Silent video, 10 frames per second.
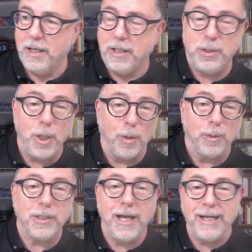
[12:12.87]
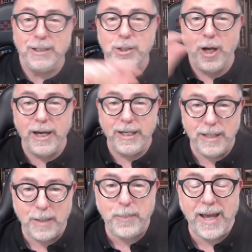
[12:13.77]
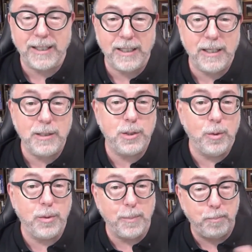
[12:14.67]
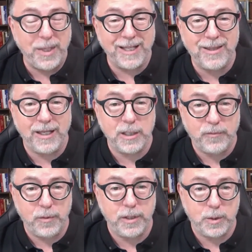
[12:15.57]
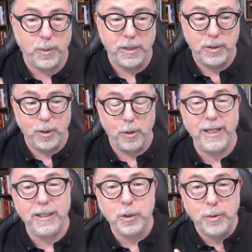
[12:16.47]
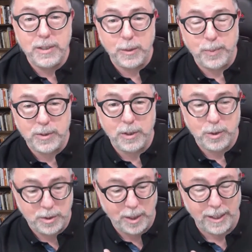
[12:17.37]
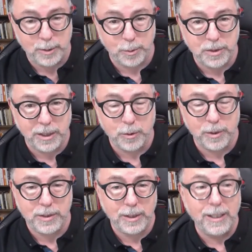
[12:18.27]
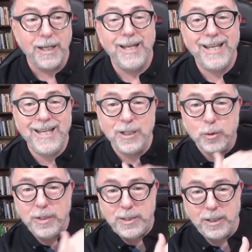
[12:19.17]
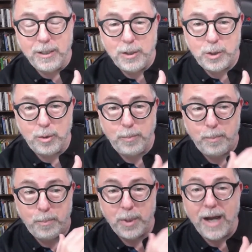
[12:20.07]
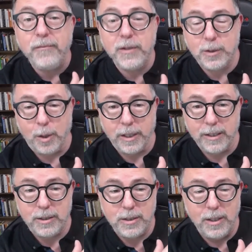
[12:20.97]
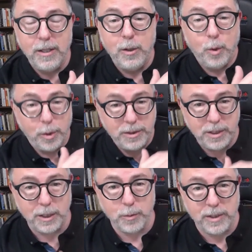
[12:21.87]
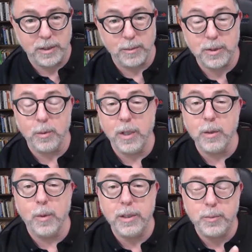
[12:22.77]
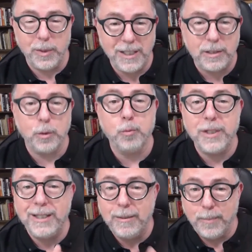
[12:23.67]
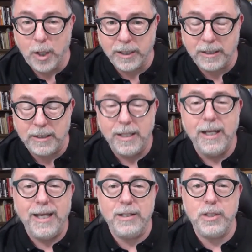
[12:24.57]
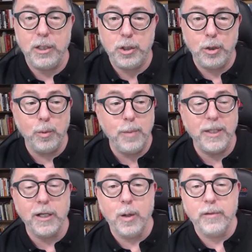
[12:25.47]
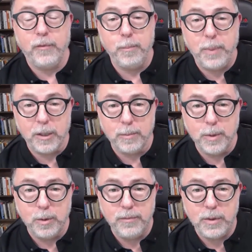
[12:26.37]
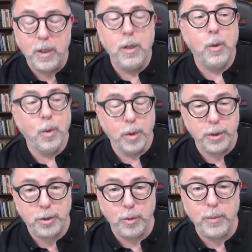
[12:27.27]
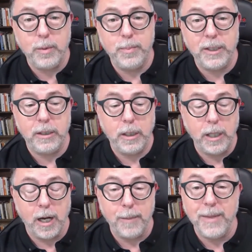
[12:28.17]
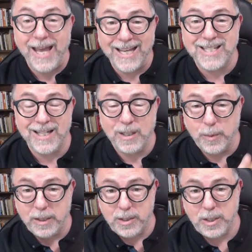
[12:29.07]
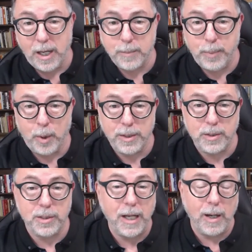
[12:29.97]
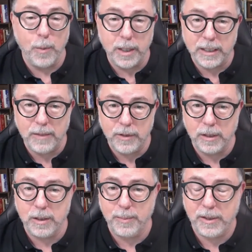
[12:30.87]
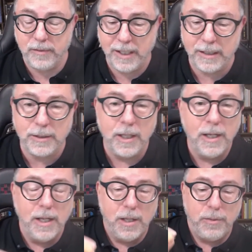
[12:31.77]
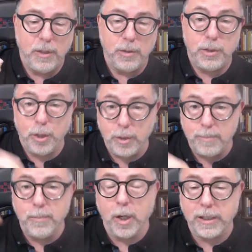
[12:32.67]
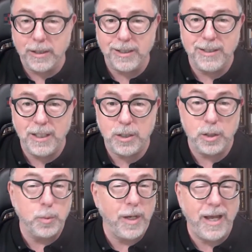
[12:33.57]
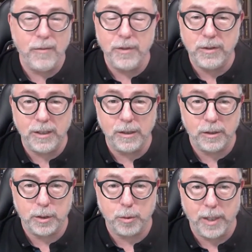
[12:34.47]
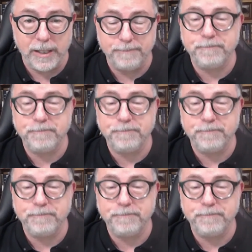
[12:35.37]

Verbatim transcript: So kind of tying that back into the big things for this week. So increasing position size or decreasing, increasing initial profit targets or decreasing. So in other words, we need to read the market and say, should we be going for bigger moves or should we be um, exiting when the stock pauses? Now, I want to give you a little bit of a hint. There are certain market conditions where everything looks great.